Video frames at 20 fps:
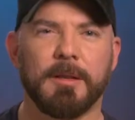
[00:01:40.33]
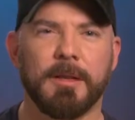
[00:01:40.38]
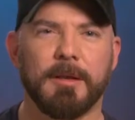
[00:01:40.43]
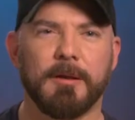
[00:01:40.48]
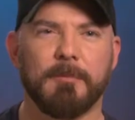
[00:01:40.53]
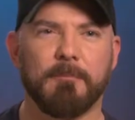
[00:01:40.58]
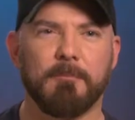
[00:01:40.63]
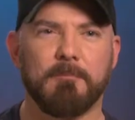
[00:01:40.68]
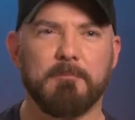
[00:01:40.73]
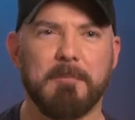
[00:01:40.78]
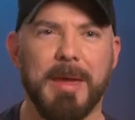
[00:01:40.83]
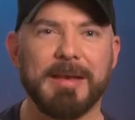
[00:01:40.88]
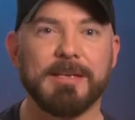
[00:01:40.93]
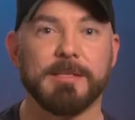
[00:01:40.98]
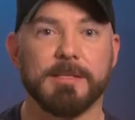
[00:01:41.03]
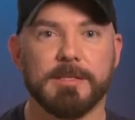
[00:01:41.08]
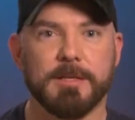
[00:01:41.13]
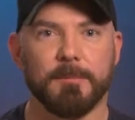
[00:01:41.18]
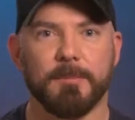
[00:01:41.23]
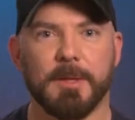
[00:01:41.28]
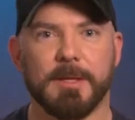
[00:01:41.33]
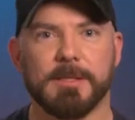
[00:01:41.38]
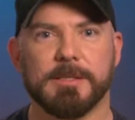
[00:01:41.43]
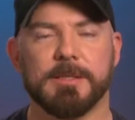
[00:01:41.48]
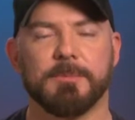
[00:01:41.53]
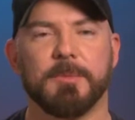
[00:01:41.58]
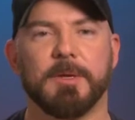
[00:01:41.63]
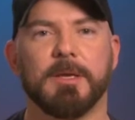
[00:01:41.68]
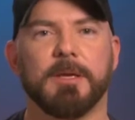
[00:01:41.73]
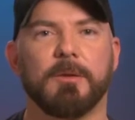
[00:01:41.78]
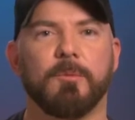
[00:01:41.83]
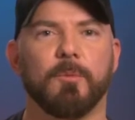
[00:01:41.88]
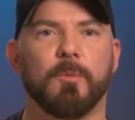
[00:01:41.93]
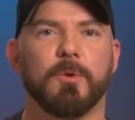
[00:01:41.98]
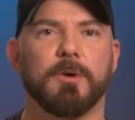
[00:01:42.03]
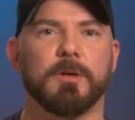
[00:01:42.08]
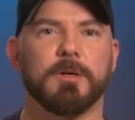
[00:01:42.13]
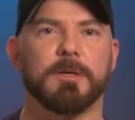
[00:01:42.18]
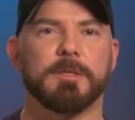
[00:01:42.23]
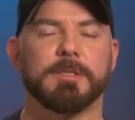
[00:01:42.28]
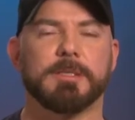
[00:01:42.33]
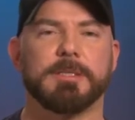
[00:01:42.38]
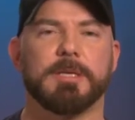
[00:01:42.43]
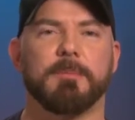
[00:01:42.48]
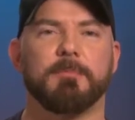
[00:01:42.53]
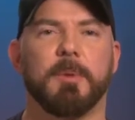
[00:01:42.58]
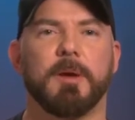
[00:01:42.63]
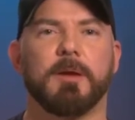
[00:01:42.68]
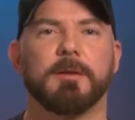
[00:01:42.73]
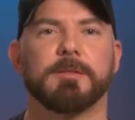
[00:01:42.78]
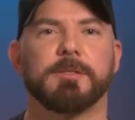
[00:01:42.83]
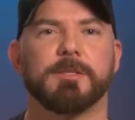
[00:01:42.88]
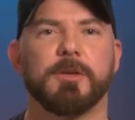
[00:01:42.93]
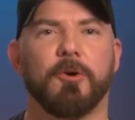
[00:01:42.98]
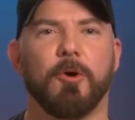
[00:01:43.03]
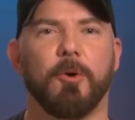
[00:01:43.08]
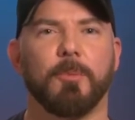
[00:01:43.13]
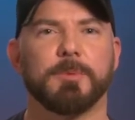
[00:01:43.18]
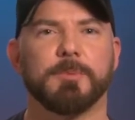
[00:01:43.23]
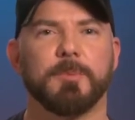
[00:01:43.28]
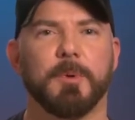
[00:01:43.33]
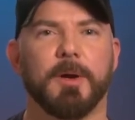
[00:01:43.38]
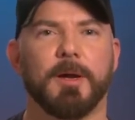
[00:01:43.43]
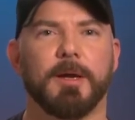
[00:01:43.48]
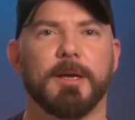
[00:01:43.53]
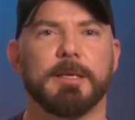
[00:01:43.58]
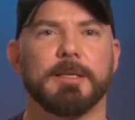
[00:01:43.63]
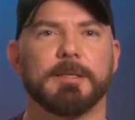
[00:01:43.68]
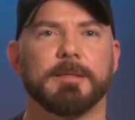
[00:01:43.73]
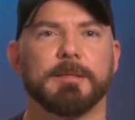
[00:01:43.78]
that meant something to me was Tim Burton's Corpse Bride.